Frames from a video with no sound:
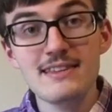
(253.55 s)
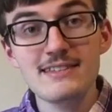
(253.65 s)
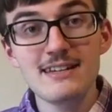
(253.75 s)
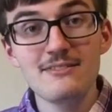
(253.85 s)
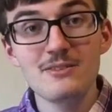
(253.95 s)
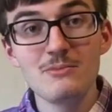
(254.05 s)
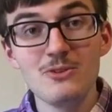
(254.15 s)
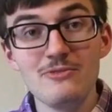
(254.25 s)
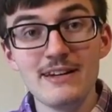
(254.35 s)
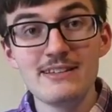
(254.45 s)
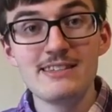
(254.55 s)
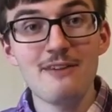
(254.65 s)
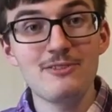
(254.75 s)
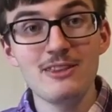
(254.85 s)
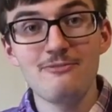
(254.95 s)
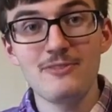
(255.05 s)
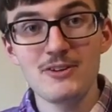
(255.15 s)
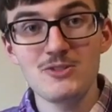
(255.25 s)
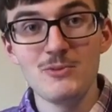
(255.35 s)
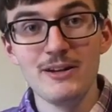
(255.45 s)
death scene of the movie is definitely the
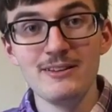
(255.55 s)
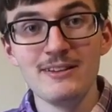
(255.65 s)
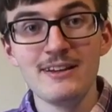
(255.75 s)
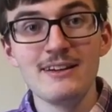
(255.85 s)
first one,